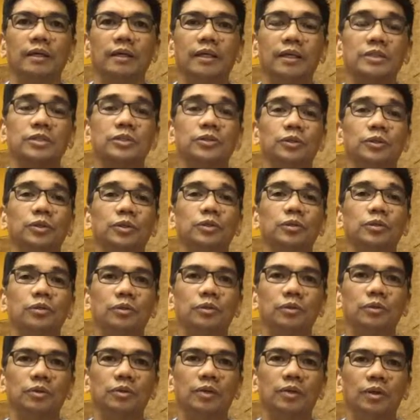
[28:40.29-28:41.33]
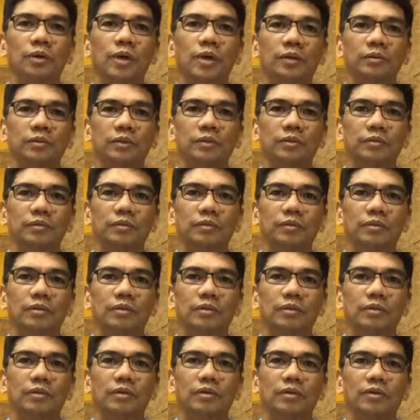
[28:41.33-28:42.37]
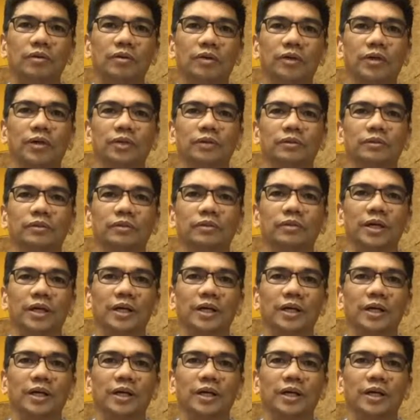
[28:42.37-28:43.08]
it's good to go out or